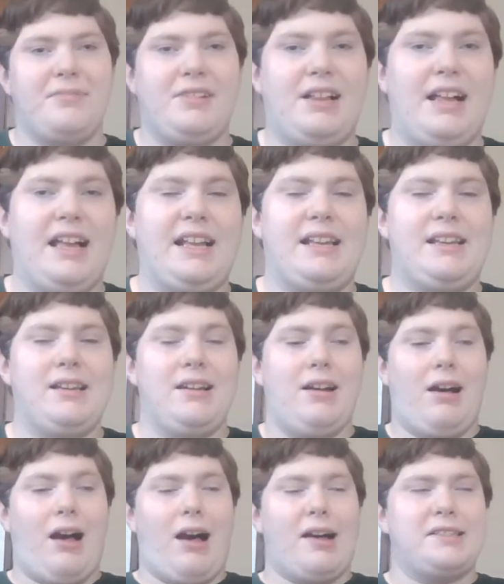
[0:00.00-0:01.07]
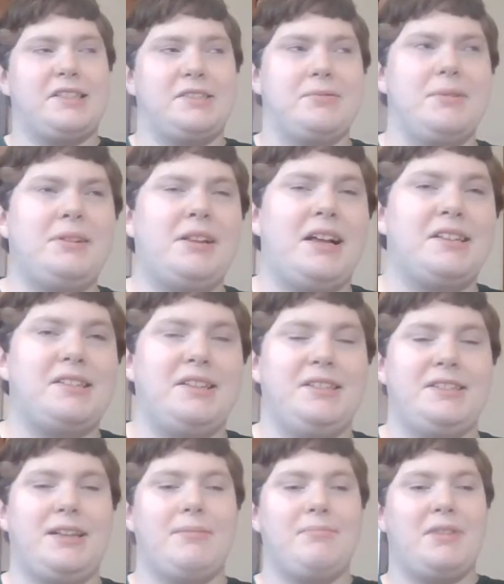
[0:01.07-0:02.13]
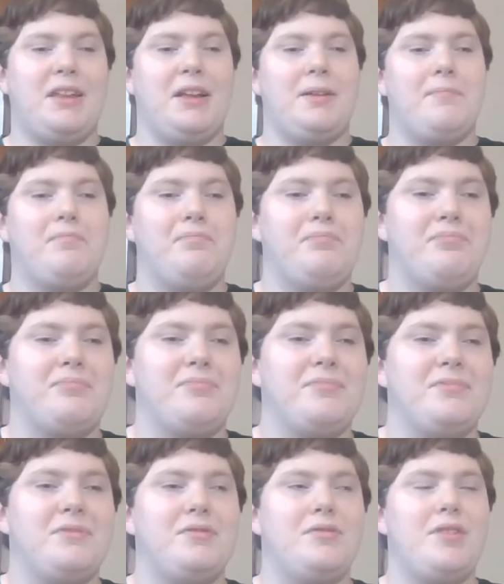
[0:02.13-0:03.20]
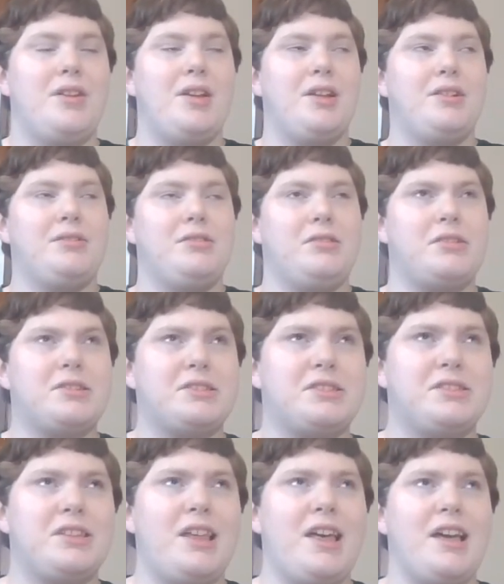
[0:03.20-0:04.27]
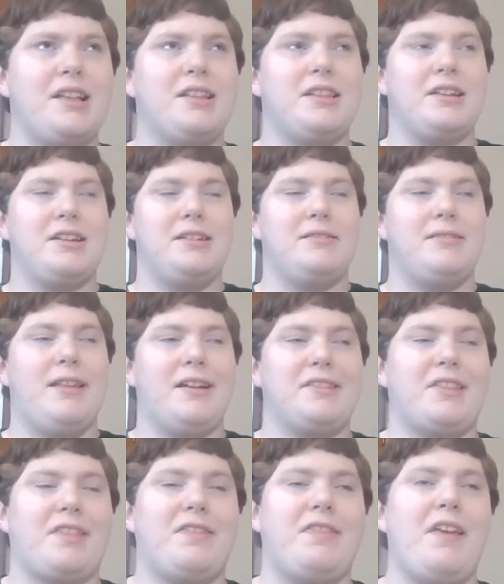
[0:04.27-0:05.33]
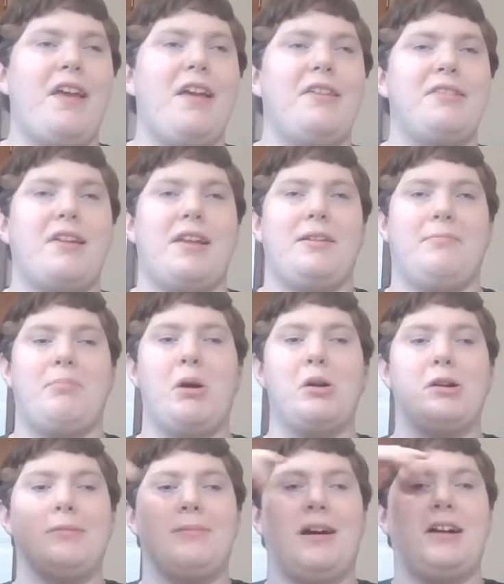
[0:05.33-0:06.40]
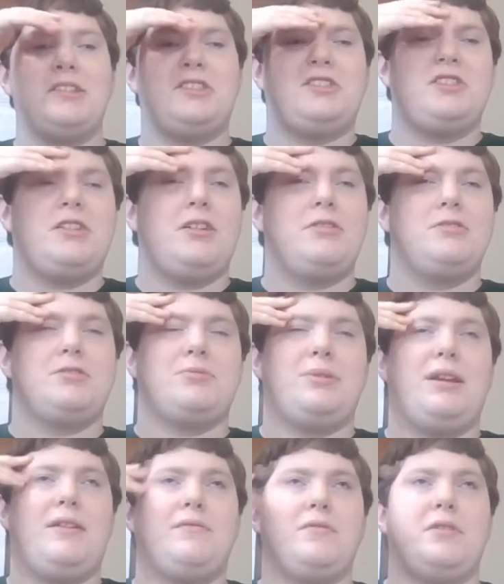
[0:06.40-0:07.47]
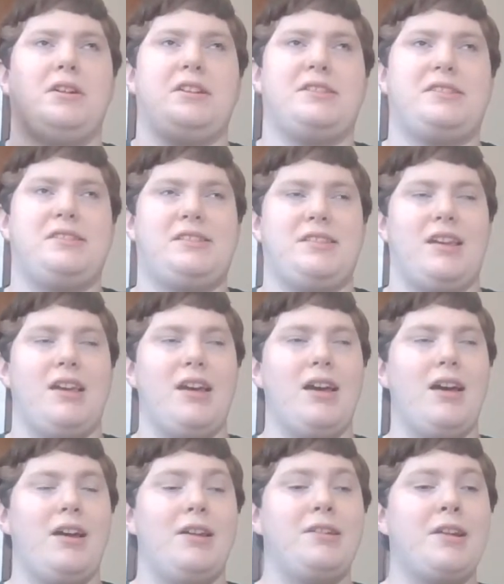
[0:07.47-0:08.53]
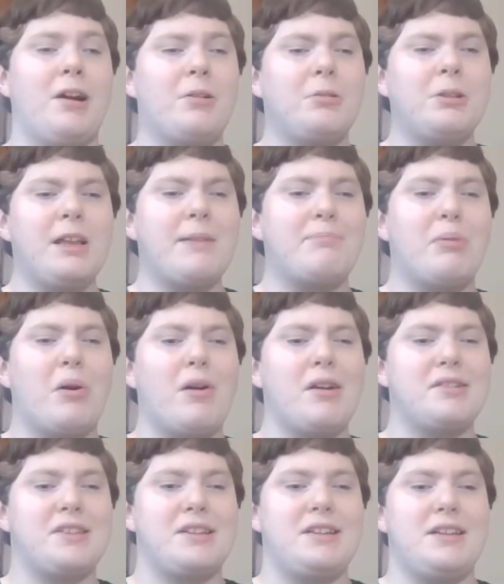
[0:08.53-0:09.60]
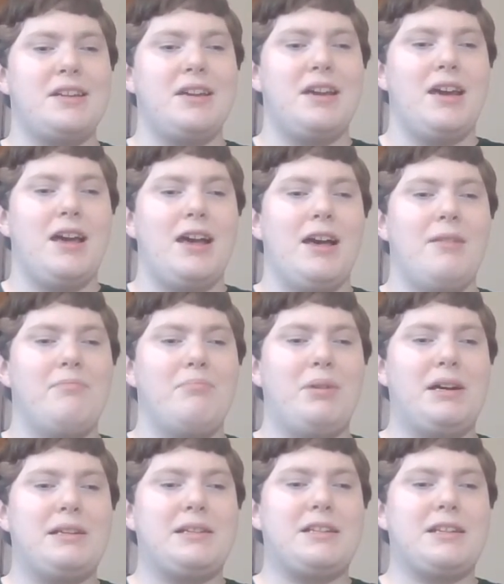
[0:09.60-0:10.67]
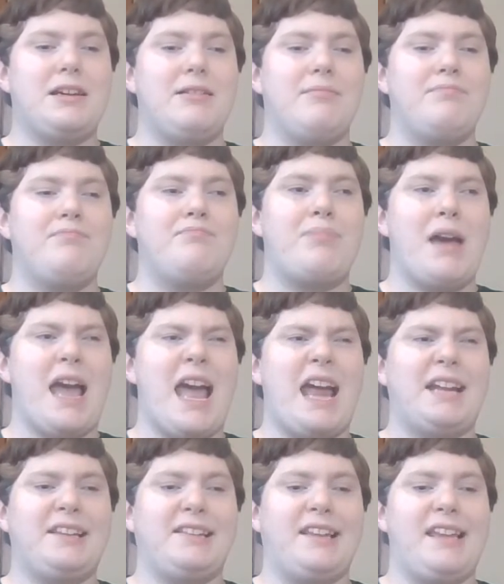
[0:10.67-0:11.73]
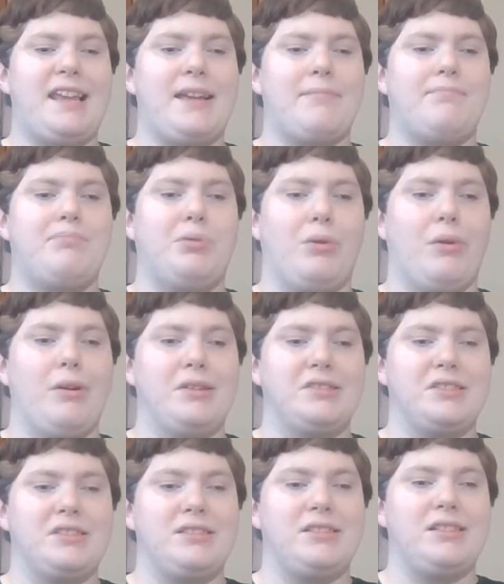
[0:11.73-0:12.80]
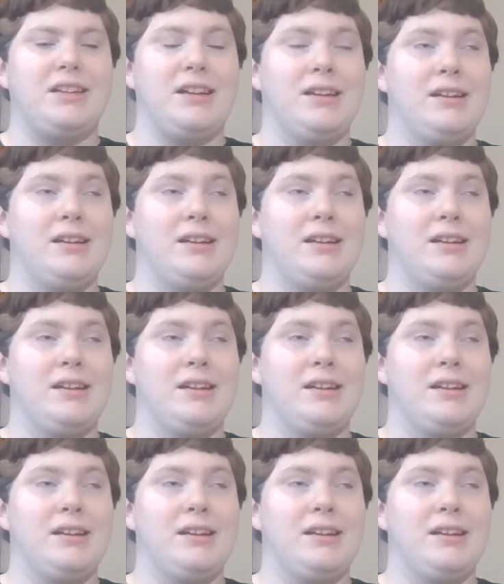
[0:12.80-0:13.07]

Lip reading: like Hawks is realizing something. It looks like the thing that a Pokemon shows whenever it's not only poisoned, but badly poisoned.